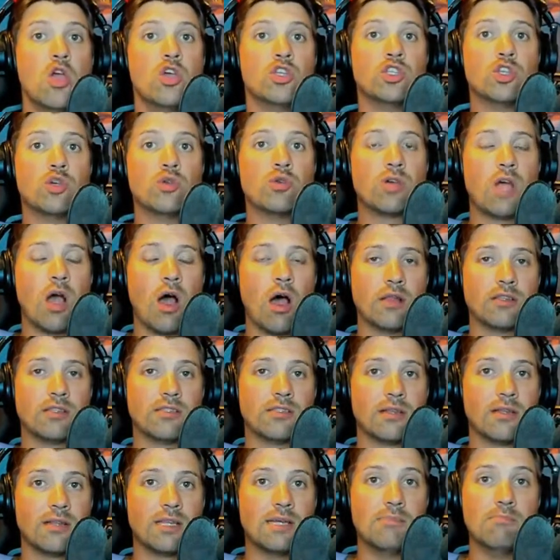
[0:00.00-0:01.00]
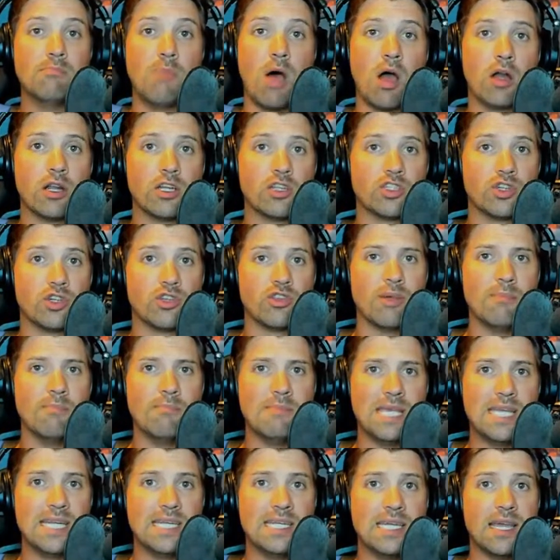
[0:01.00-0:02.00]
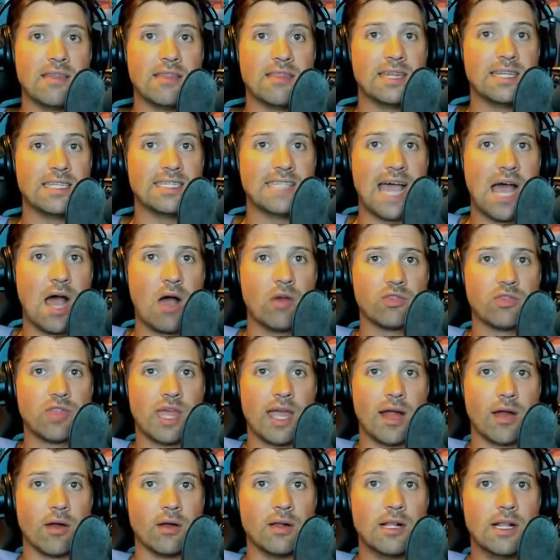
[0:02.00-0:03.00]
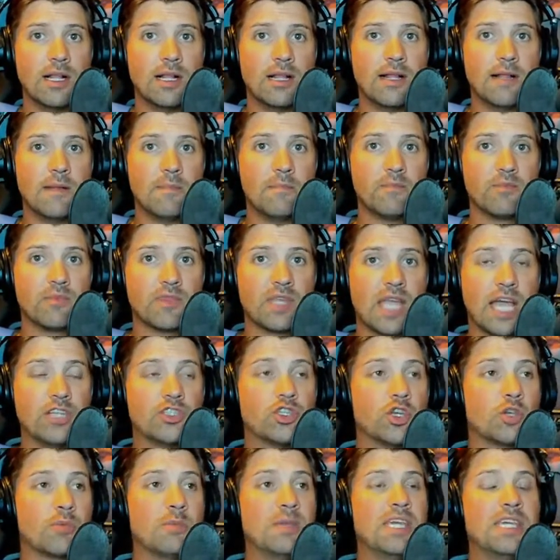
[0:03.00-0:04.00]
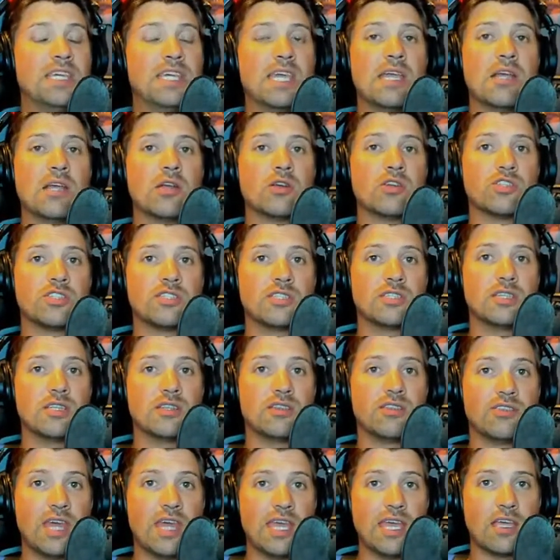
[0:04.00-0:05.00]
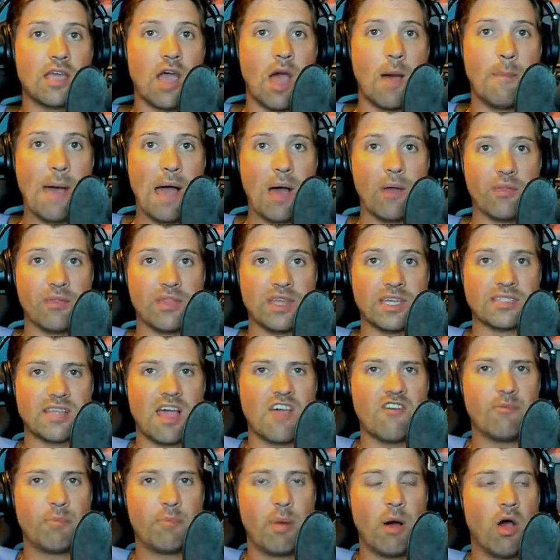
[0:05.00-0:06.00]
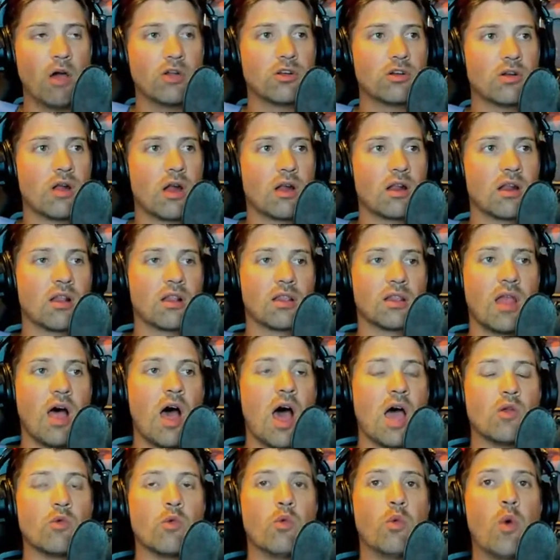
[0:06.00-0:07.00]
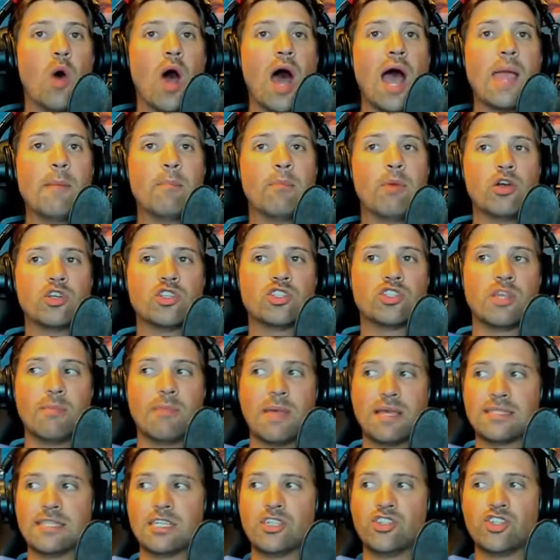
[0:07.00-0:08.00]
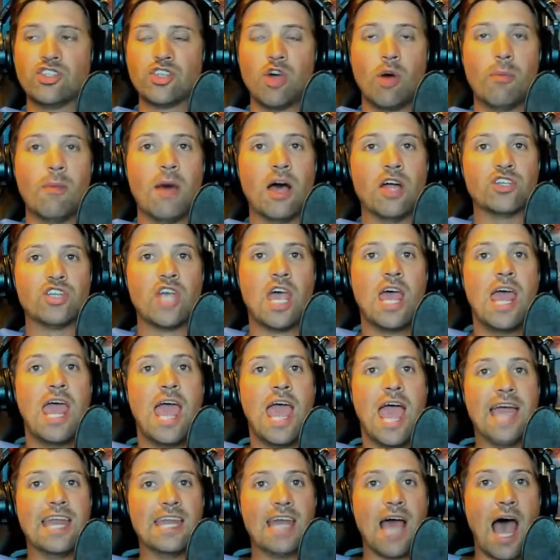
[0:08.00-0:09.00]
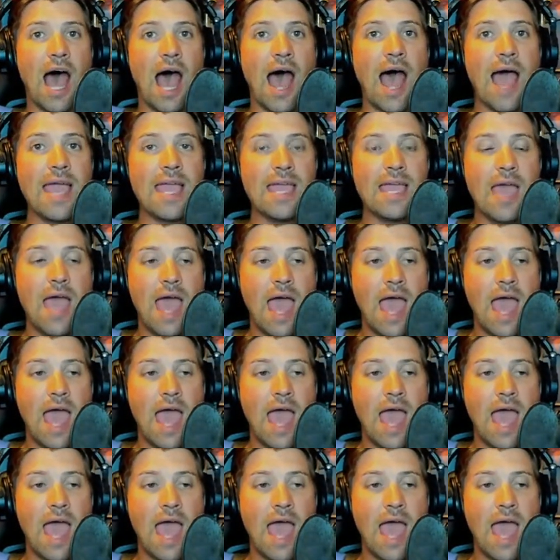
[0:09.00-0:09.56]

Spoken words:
to constantly monitor the media that is out there. It took me years to think about this. I've pondered on it a lot. Why push the message so much? And I